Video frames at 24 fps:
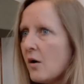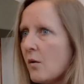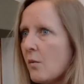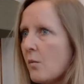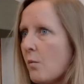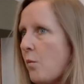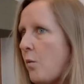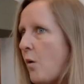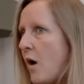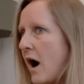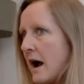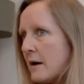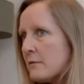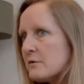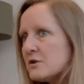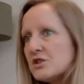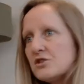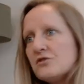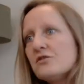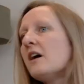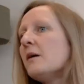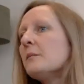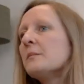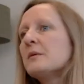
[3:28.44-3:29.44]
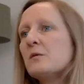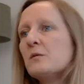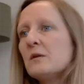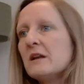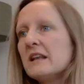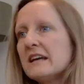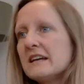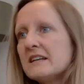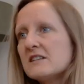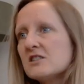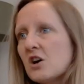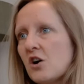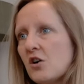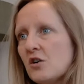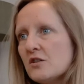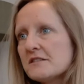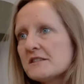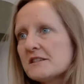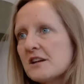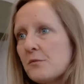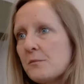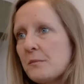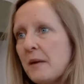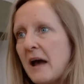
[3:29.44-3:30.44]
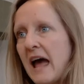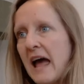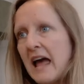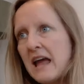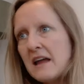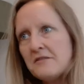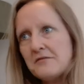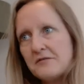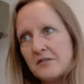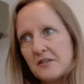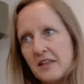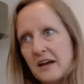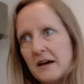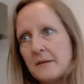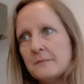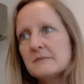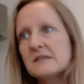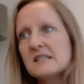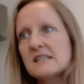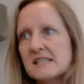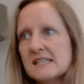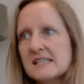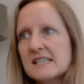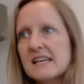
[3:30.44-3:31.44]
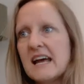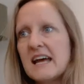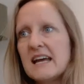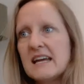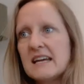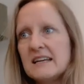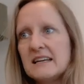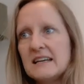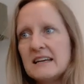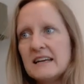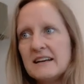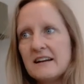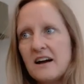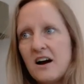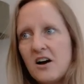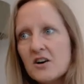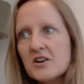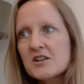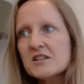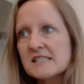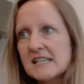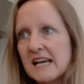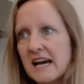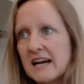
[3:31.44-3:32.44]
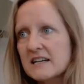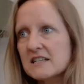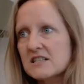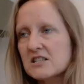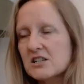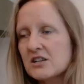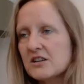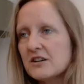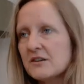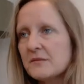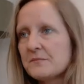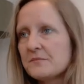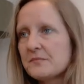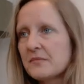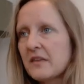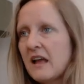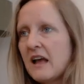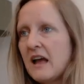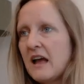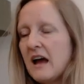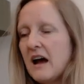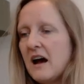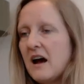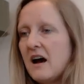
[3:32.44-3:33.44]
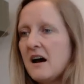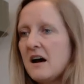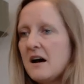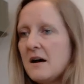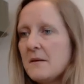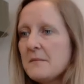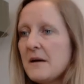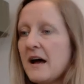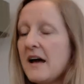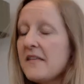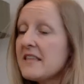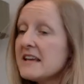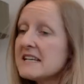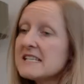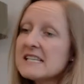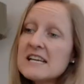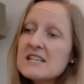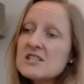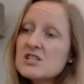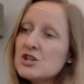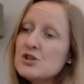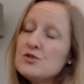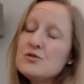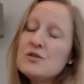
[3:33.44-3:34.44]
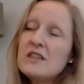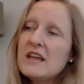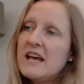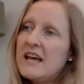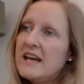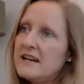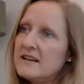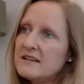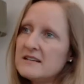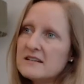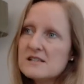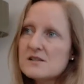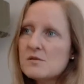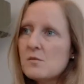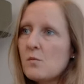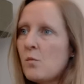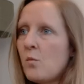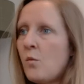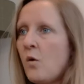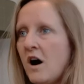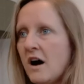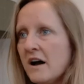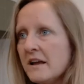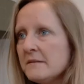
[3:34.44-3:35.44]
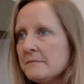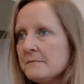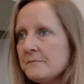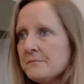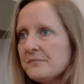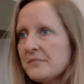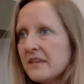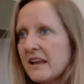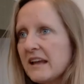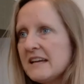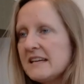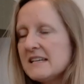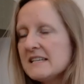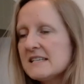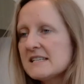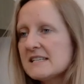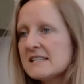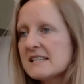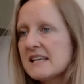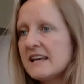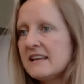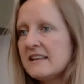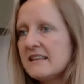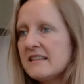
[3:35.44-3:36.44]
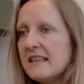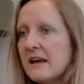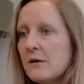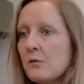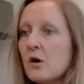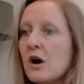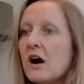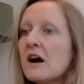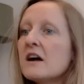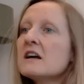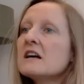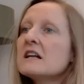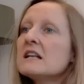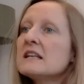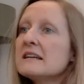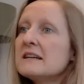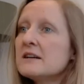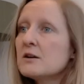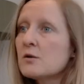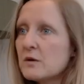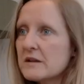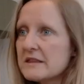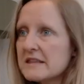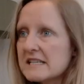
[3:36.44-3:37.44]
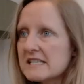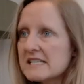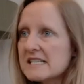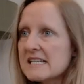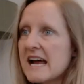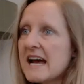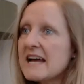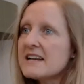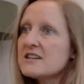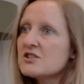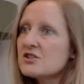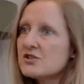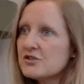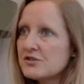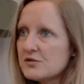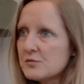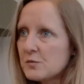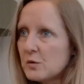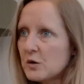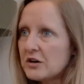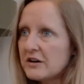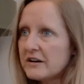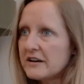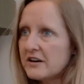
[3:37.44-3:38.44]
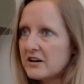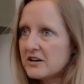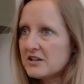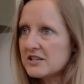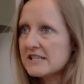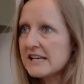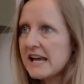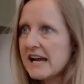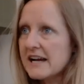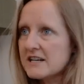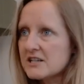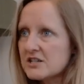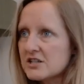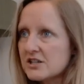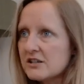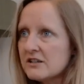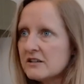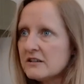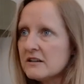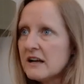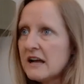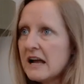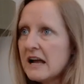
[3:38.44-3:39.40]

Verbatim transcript: why would you not be willing to also pay for them to stay in our sector? Um, and they said two things. One is that they were unclear what the standards were in our sector,